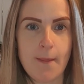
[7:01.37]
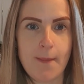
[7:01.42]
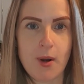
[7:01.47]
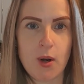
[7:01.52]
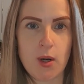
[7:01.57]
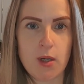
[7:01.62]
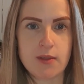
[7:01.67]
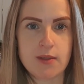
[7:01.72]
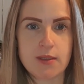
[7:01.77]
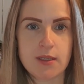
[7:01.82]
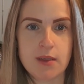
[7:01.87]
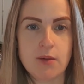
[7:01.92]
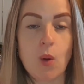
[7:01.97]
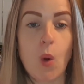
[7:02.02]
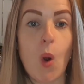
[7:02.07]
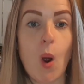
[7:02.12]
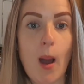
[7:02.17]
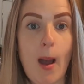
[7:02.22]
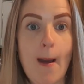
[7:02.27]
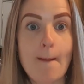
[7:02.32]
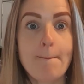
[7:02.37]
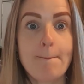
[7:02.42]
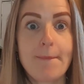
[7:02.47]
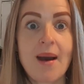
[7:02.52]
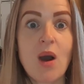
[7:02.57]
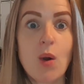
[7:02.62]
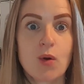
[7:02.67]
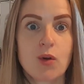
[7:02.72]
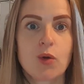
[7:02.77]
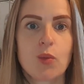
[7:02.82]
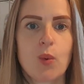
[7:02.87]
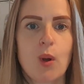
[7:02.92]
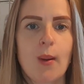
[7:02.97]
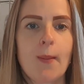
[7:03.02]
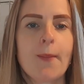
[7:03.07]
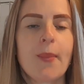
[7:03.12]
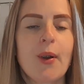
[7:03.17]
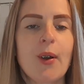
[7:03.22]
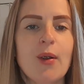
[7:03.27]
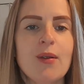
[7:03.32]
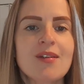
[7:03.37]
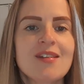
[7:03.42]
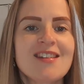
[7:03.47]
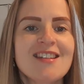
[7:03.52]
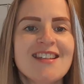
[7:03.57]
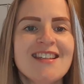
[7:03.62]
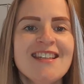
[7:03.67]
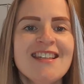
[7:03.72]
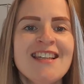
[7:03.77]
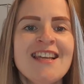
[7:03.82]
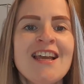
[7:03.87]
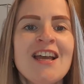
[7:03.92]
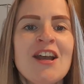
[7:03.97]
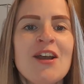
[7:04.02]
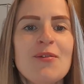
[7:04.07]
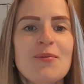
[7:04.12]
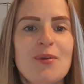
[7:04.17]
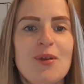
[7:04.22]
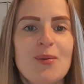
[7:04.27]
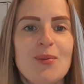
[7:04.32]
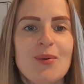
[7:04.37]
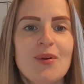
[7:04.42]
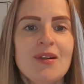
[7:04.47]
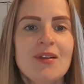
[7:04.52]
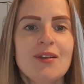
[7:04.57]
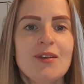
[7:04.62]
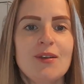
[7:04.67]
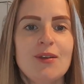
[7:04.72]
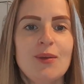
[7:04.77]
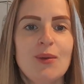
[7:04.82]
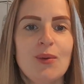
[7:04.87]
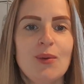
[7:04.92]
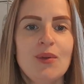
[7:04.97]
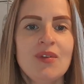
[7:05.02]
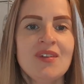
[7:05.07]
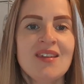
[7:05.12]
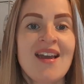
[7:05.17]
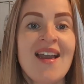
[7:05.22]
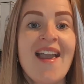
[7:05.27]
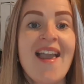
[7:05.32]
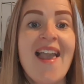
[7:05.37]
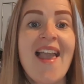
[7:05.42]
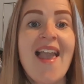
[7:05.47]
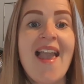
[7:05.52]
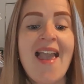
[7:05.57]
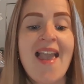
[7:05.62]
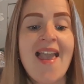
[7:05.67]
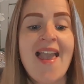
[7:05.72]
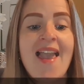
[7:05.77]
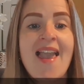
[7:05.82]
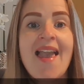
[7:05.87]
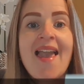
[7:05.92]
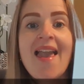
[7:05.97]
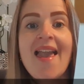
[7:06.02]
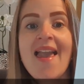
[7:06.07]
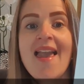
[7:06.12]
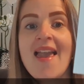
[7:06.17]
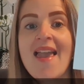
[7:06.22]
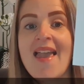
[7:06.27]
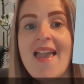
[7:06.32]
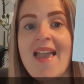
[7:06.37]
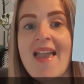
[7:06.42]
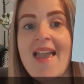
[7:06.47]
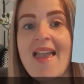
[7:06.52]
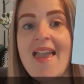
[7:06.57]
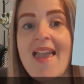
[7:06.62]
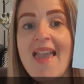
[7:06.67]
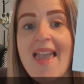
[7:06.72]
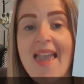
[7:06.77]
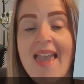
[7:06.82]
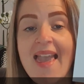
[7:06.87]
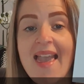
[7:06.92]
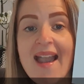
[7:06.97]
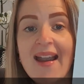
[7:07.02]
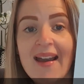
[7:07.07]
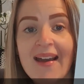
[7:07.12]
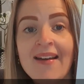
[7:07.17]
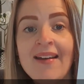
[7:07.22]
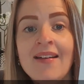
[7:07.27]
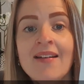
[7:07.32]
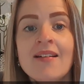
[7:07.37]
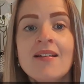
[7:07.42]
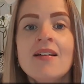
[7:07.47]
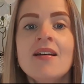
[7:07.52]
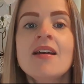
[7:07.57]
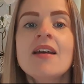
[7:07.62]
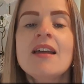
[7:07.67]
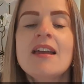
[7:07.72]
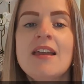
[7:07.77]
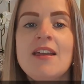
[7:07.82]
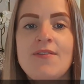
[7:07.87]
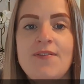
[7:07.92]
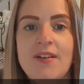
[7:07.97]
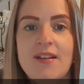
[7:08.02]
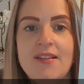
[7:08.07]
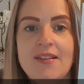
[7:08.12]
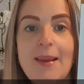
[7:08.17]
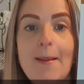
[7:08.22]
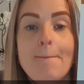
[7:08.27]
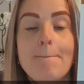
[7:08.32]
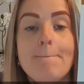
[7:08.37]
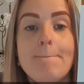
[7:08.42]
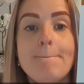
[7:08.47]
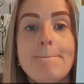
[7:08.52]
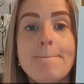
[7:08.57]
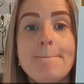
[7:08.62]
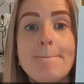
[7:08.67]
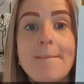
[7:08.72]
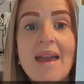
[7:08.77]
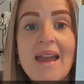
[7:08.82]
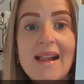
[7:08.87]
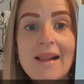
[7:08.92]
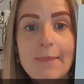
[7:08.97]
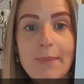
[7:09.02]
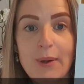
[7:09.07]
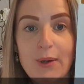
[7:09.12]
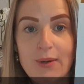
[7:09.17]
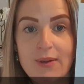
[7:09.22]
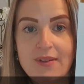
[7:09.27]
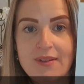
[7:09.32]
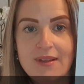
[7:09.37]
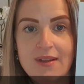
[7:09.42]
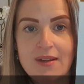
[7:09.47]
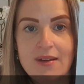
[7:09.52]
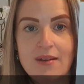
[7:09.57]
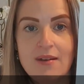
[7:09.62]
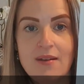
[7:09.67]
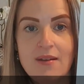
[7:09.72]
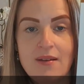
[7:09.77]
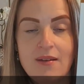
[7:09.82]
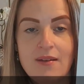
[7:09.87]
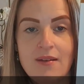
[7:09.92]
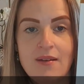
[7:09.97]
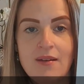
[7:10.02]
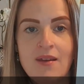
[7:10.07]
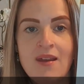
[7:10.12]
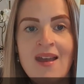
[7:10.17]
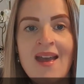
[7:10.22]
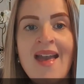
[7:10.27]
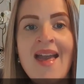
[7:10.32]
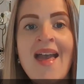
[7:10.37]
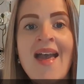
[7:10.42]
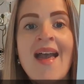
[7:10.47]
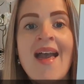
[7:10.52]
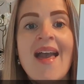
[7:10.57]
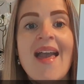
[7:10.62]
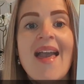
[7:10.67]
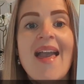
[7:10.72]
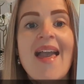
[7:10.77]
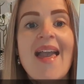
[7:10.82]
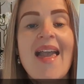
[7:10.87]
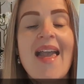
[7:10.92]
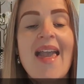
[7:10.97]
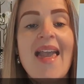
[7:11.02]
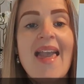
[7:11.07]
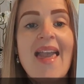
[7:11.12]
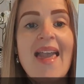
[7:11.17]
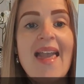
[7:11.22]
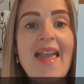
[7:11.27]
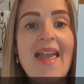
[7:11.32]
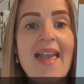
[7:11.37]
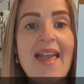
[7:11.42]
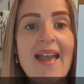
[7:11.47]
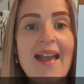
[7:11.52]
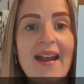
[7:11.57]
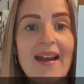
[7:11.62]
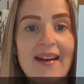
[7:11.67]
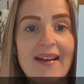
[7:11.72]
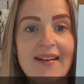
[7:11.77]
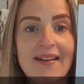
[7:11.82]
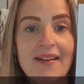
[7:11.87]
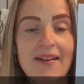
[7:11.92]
person or about one person, we will use er if it's a male person. Er.